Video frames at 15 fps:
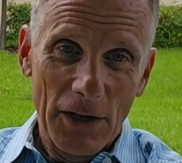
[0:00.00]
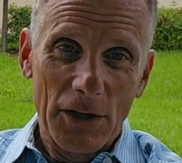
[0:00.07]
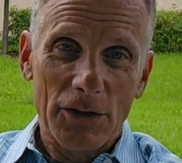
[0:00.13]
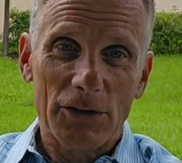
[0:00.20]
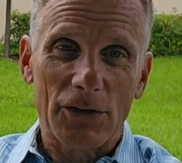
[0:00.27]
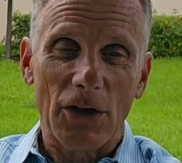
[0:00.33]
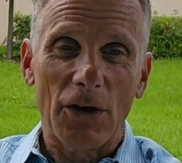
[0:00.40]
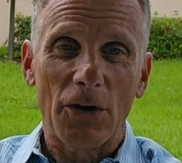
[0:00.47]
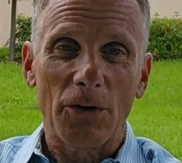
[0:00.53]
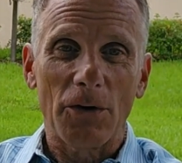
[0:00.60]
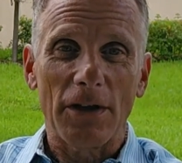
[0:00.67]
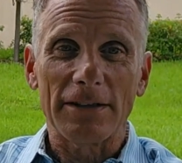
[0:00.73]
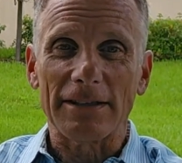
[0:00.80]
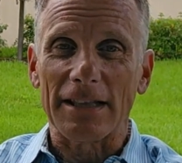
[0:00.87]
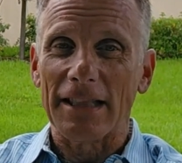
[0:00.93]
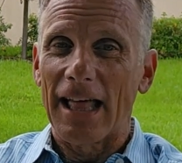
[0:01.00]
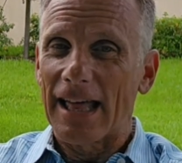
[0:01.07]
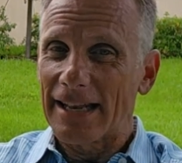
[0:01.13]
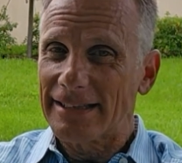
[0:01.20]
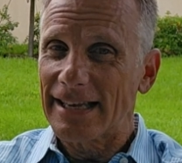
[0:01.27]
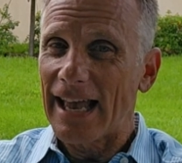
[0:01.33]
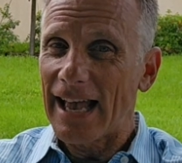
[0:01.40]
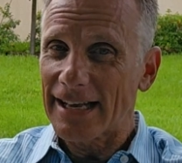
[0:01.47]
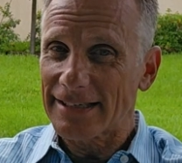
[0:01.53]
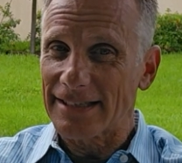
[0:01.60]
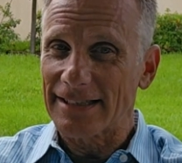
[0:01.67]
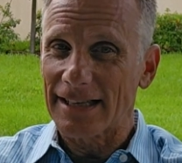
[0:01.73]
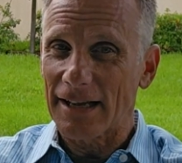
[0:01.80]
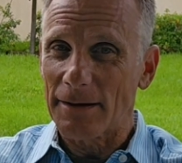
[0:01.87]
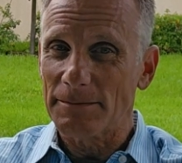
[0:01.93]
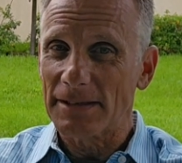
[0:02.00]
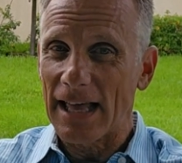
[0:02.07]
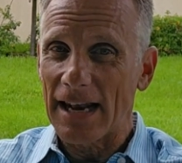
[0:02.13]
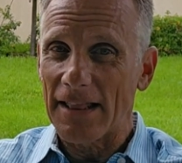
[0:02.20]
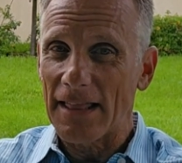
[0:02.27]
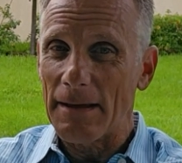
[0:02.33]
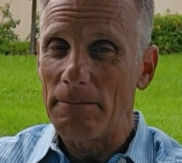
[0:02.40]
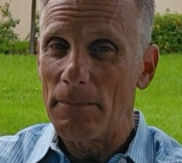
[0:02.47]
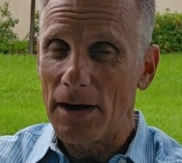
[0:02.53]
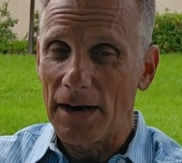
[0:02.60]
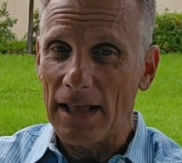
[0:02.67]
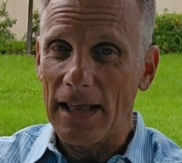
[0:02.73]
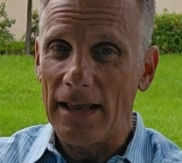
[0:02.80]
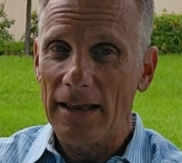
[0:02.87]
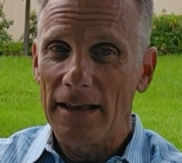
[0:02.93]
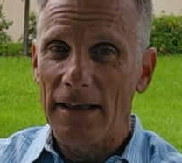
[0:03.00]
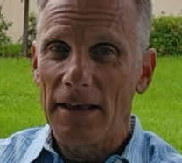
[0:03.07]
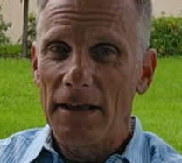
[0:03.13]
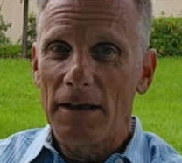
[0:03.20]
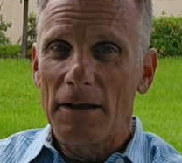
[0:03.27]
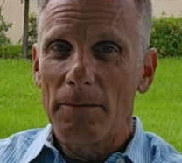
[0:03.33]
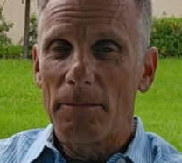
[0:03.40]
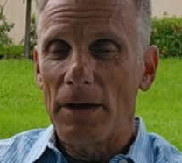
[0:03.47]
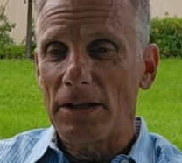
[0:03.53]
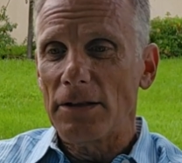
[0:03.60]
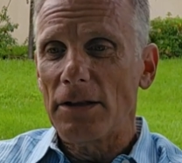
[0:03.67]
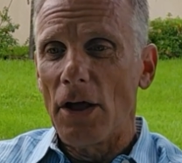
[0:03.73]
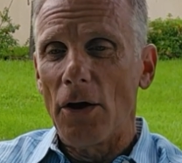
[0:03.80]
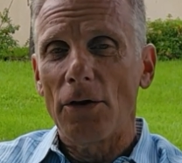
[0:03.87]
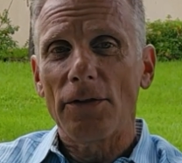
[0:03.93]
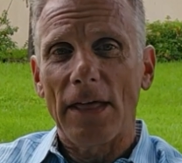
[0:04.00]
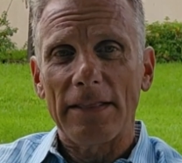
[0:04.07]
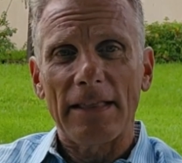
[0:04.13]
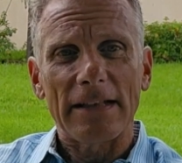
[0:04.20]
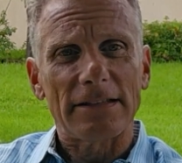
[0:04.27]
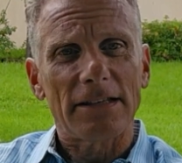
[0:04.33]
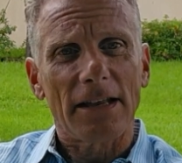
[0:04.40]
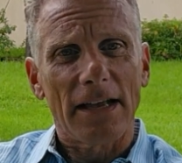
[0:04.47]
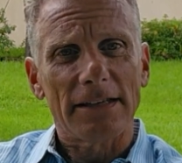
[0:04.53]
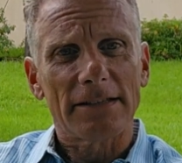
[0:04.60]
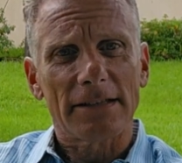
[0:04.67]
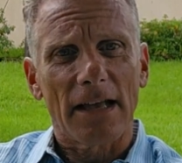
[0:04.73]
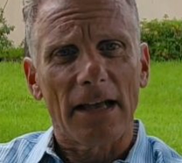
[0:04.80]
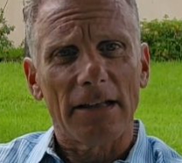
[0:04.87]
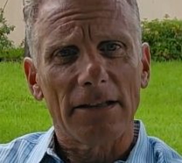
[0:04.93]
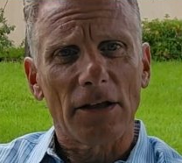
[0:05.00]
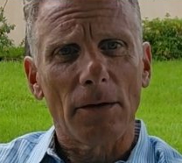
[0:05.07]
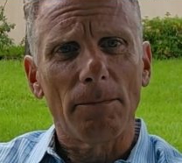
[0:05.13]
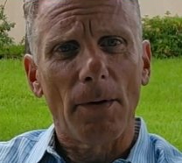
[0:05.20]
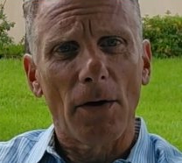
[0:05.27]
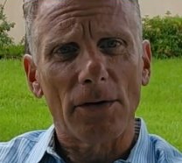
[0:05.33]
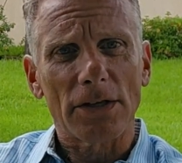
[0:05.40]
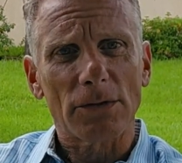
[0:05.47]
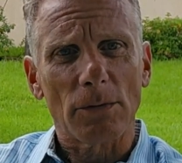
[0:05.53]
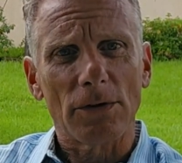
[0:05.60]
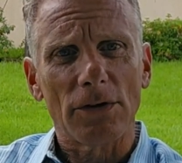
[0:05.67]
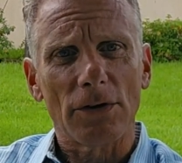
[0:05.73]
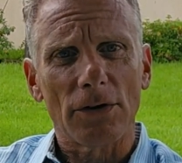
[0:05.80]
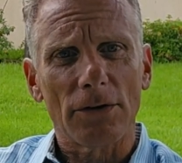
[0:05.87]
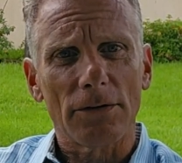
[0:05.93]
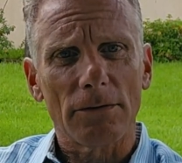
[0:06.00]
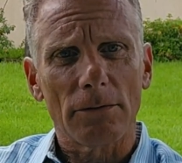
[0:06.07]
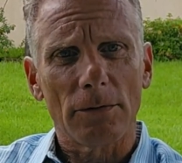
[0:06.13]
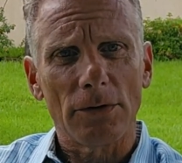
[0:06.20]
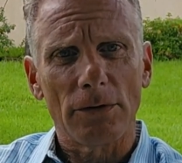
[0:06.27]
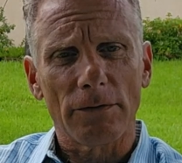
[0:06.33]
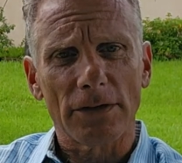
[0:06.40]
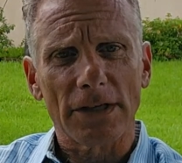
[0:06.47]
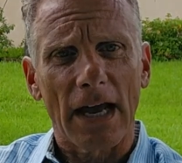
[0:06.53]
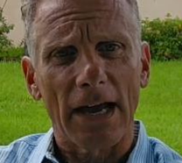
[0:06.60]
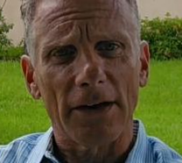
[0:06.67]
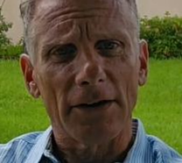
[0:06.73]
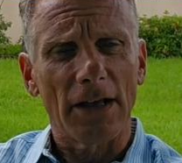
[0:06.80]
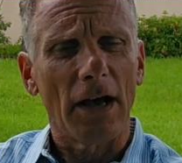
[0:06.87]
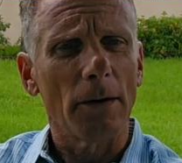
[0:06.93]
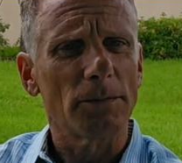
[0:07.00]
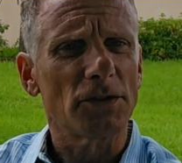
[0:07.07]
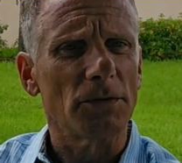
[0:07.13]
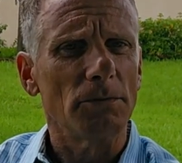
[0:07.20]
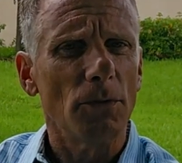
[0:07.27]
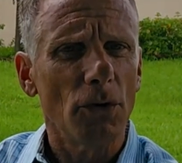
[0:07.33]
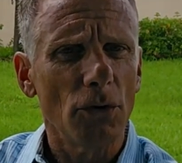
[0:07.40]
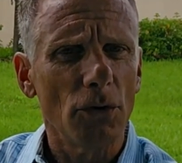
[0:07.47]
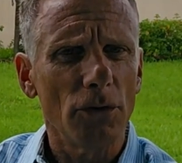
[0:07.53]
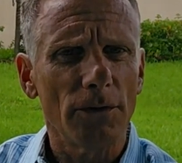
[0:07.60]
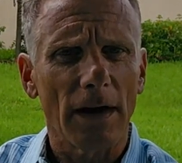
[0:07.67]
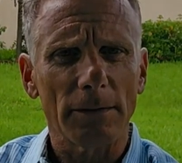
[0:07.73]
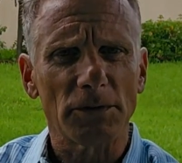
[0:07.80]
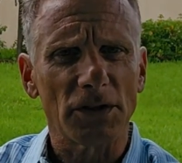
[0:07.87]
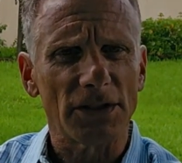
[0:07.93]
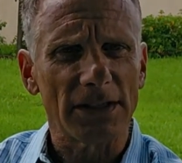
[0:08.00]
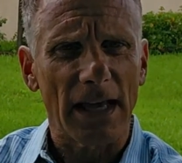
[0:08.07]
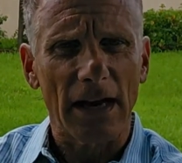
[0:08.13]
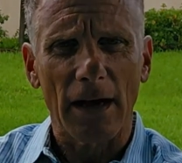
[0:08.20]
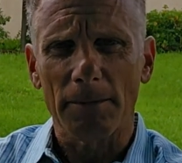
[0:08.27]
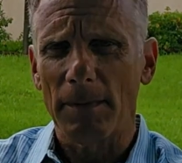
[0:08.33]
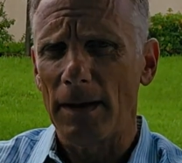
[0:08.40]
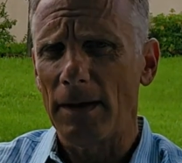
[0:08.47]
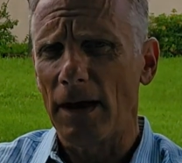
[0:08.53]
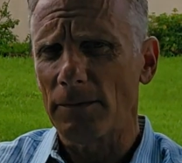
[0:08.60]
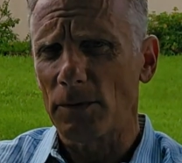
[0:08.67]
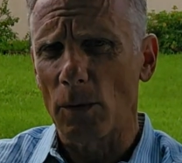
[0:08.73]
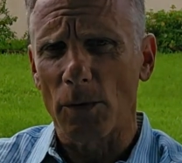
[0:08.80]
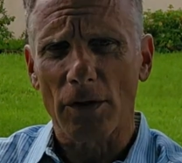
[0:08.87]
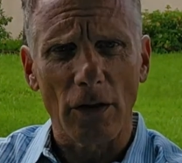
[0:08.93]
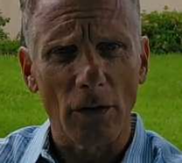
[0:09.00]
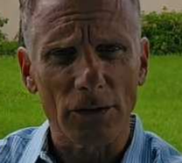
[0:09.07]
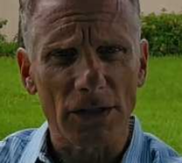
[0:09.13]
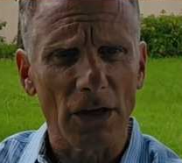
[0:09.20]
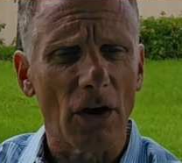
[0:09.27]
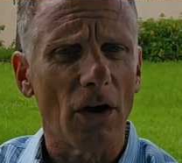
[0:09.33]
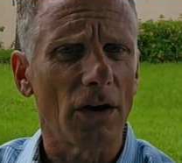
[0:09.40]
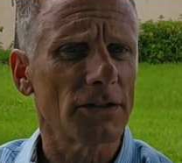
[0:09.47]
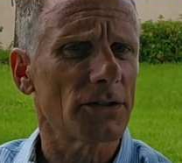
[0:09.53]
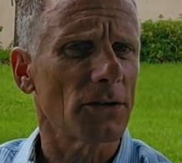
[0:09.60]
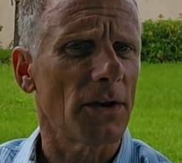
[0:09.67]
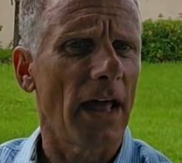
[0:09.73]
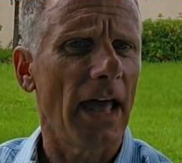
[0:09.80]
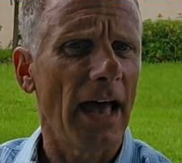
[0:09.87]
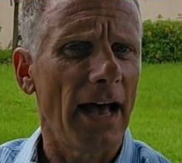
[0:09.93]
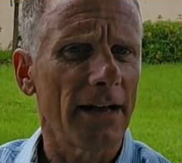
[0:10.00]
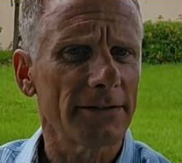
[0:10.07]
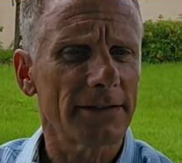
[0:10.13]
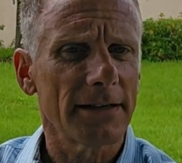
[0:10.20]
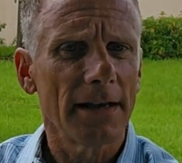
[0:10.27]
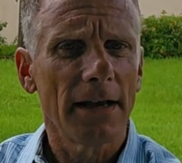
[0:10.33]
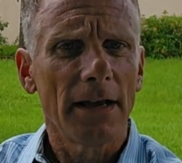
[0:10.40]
So it's a lot of taxes that comes out of that money. But know that that's a nice little bonus when you retire. It helps you move, helps you set up, may help you with closing costs on a house